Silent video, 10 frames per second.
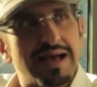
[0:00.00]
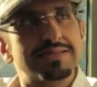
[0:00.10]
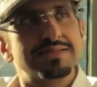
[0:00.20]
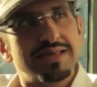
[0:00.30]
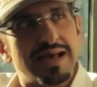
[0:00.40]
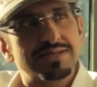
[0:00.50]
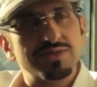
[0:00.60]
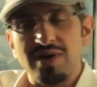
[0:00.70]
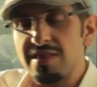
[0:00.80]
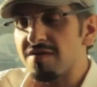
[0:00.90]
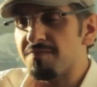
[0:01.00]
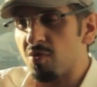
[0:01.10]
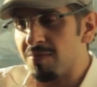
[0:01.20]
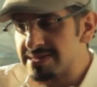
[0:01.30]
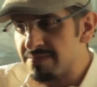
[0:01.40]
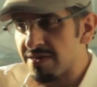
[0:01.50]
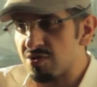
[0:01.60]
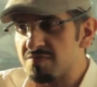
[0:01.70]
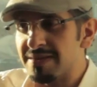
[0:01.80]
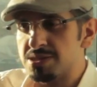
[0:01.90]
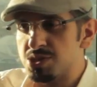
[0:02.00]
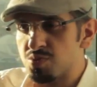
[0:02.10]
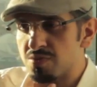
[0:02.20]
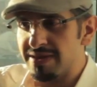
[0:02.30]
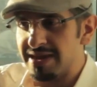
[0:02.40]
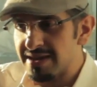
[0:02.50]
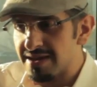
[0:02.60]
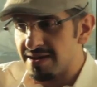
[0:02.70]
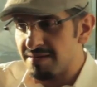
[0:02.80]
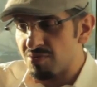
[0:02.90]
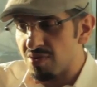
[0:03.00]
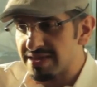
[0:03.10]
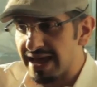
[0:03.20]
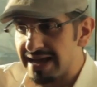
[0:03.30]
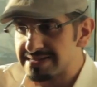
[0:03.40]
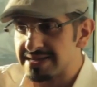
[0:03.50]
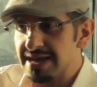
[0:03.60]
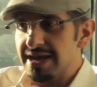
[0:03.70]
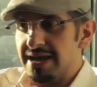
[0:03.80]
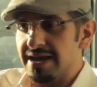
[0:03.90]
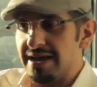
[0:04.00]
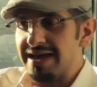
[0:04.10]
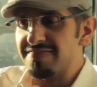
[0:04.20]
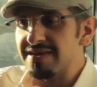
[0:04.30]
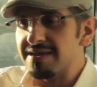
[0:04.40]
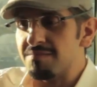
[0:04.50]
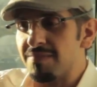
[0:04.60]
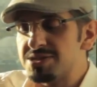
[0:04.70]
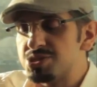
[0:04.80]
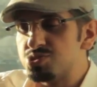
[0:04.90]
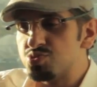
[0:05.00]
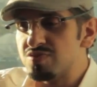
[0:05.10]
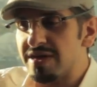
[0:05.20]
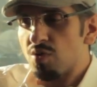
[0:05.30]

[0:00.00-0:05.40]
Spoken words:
Yes. So a lot of pro-Muslim Brotherhood messages were being broadcast. I think much to